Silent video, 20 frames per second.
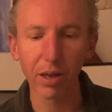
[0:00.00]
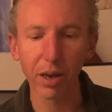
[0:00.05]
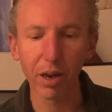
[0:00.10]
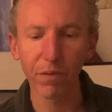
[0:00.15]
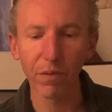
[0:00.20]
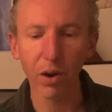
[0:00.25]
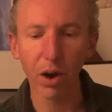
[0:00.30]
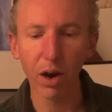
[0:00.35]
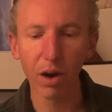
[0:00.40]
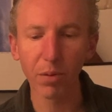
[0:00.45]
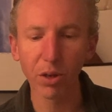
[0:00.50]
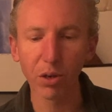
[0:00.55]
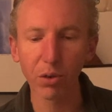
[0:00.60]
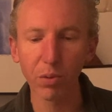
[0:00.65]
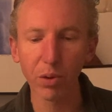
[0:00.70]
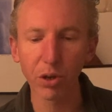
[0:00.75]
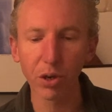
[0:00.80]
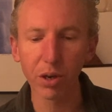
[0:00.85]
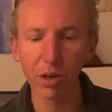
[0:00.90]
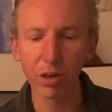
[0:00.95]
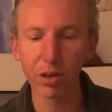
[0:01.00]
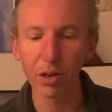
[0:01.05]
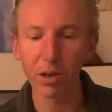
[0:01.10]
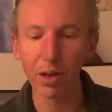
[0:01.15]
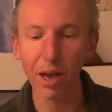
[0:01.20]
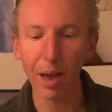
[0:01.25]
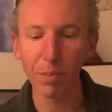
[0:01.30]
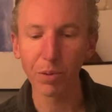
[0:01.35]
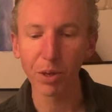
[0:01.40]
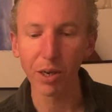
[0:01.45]
the environment to which it is
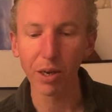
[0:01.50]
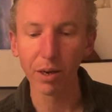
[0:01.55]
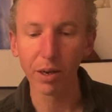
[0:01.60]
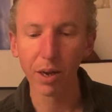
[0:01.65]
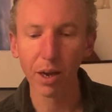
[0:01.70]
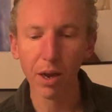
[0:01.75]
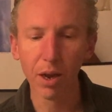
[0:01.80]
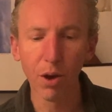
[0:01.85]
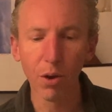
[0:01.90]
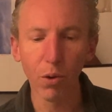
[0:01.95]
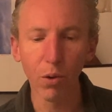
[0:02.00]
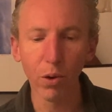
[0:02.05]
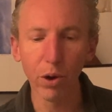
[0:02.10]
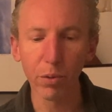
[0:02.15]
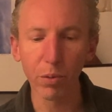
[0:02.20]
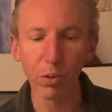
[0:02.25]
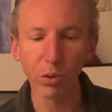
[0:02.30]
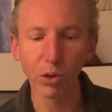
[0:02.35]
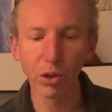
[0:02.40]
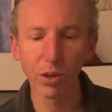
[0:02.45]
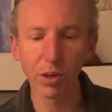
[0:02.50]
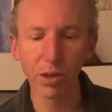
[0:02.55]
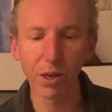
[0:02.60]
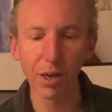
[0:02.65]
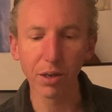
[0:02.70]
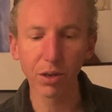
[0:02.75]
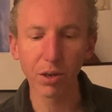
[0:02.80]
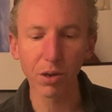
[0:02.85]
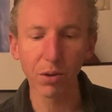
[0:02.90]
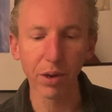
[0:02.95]
adapted, or it will
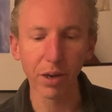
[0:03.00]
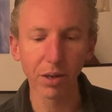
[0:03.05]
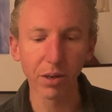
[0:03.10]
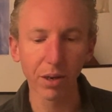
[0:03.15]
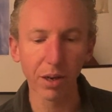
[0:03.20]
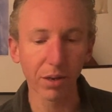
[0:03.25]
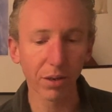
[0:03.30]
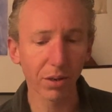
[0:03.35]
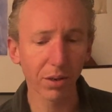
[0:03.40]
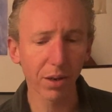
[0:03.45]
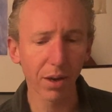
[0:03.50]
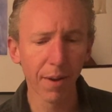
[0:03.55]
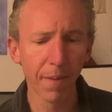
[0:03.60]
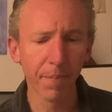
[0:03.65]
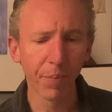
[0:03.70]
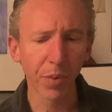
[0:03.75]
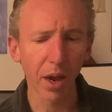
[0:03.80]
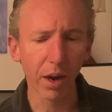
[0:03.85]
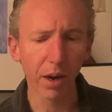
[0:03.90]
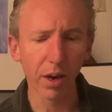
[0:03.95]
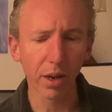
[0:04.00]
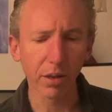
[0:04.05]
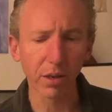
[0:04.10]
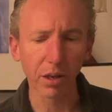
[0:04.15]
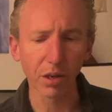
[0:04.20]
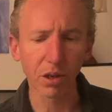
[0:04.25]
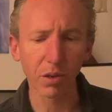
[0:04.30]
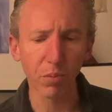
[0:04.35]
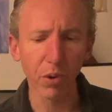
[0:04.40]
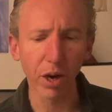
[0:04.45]
cease to exist, and its
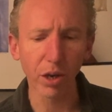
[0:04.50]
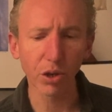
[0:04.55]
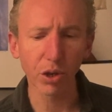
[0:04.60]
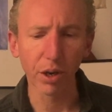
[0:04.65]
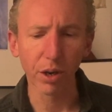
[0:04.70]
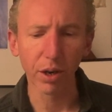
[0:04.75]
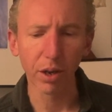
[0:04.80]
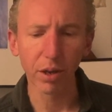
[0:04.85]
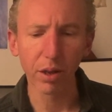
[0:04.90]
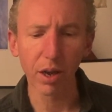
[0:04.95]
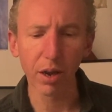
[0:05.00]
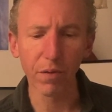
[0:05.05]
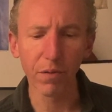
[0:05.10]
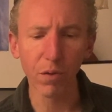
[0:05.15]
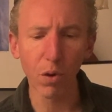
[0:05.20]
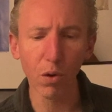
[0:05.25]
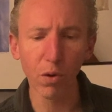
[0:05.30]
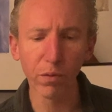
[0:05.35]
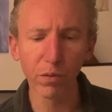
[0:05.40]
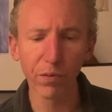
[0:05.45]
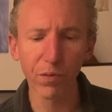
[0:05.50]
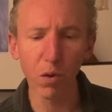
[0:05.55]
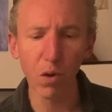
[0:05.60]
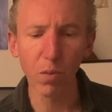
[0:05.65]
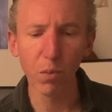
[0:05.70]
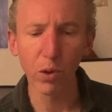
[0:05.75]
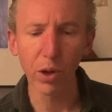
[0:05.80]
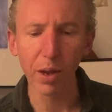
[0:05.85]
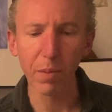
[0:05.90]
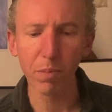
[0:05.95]
expression, the evolved
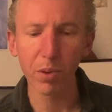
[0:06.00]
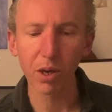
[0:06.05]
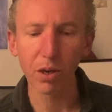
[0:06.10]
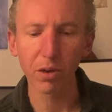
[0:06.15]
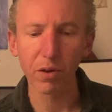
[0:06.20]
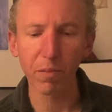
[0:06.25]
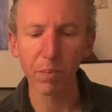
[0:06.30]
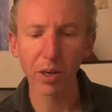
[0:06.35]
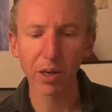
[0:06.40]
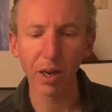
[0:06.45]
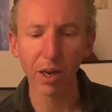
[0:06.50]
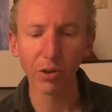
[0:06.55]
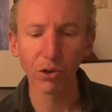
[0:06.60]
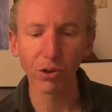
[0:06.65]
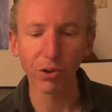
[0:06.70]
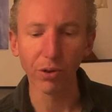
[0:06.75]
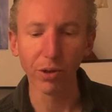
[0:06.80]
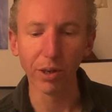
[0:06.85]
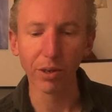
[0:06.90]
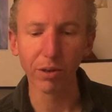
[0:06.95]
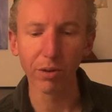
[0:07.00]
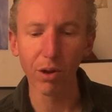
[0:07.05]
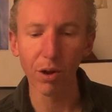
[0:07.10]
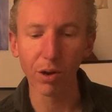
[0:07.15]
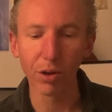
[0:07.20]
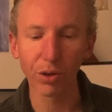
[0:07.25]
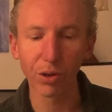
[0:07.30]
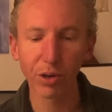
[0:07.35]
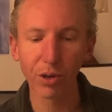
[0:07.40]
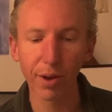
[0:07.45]
formal impetus of potential, is
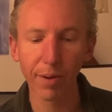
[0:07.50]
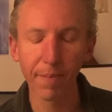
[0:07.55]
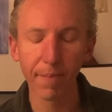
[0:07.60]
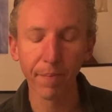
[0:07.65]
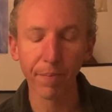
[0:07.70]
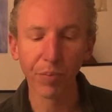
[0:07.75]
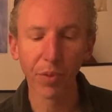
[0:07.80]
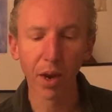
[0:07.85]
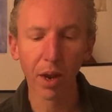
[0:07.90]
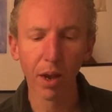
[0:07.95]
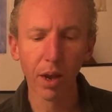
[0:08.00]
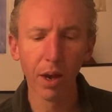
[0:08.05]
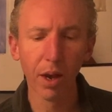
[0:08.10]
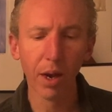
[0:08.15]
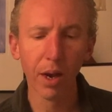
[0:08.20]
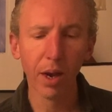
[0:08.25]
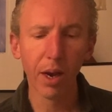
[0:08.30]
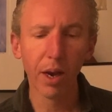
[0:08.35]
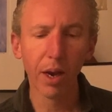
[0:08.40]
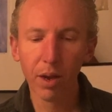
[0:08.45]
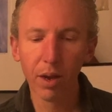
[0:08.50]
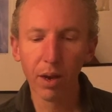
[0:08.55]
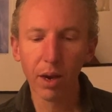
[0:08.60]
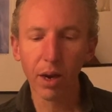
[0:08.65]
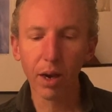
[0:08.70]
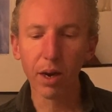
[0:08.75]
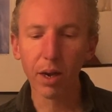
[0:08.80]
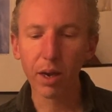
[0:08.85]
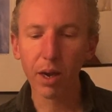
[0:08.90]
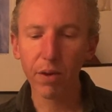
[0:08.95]
lost.
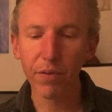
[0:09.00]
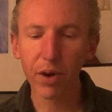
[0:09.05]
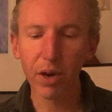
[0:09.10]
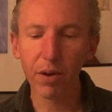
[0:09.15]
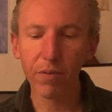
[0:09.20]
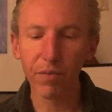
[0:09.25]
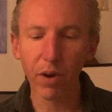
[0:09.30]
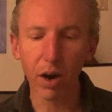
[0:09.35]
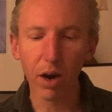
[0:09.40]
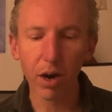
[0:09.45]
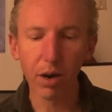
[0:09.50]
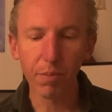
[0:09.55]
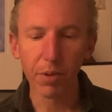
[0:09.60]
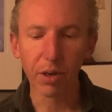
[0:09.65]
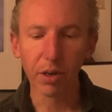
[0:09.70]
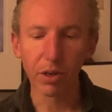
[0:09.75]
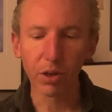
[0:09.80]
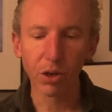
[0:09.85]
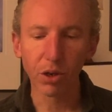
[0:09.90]
In a given environment,